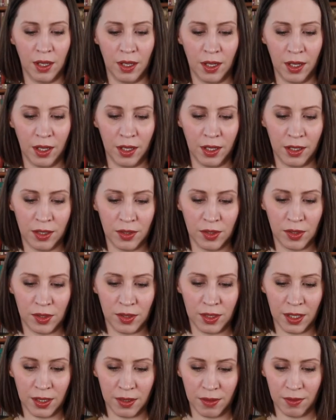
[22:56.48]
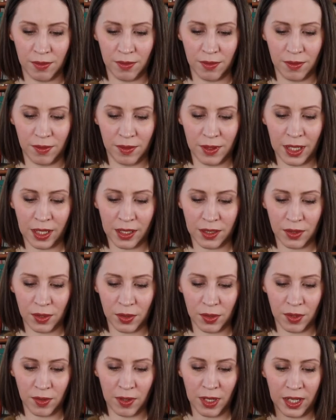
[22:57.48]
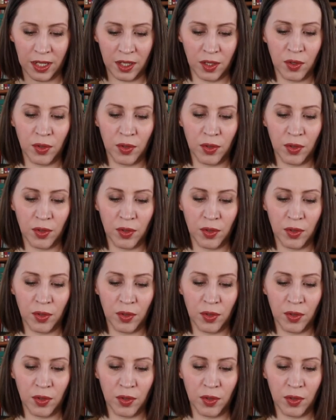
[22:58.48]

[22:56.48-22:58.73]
And I just thought that sort of like